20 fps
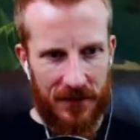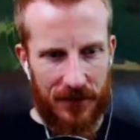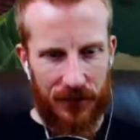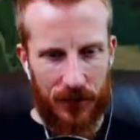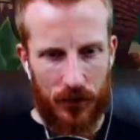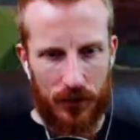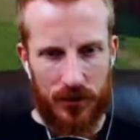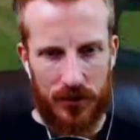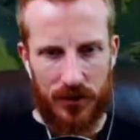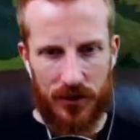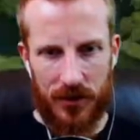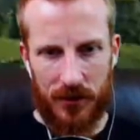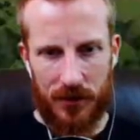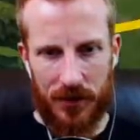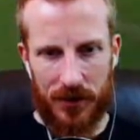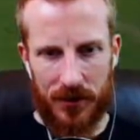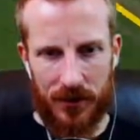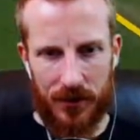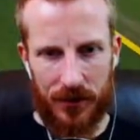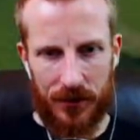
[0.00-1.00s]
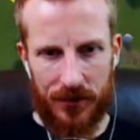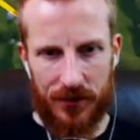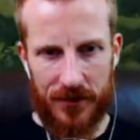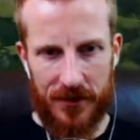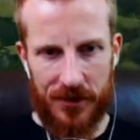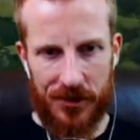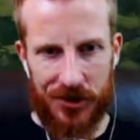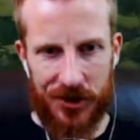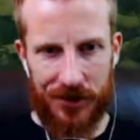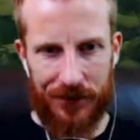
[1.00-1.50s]
Of course, you could build close to
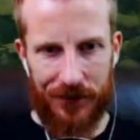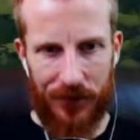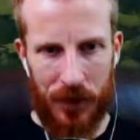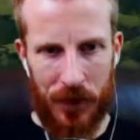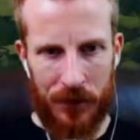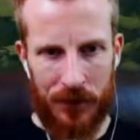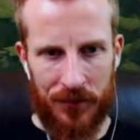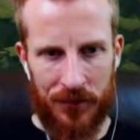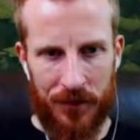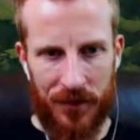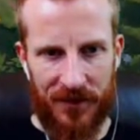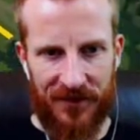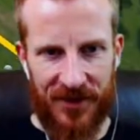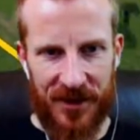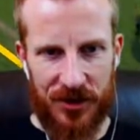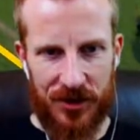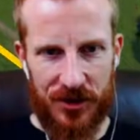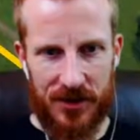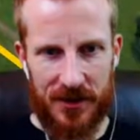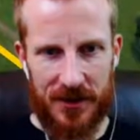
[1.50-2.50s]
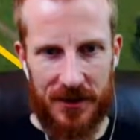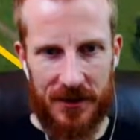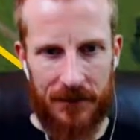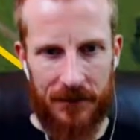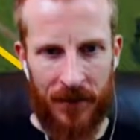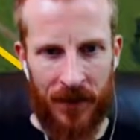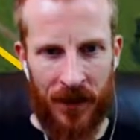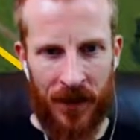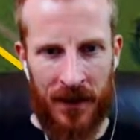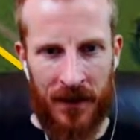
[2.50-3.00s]
the sheep farms, but
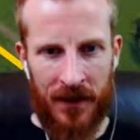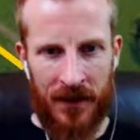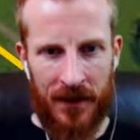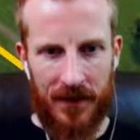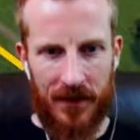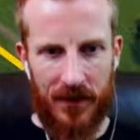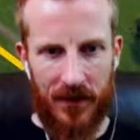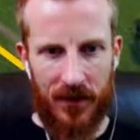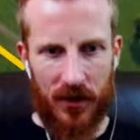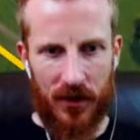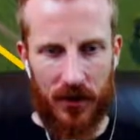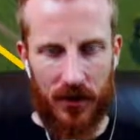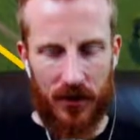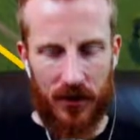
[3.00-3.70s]
eventually the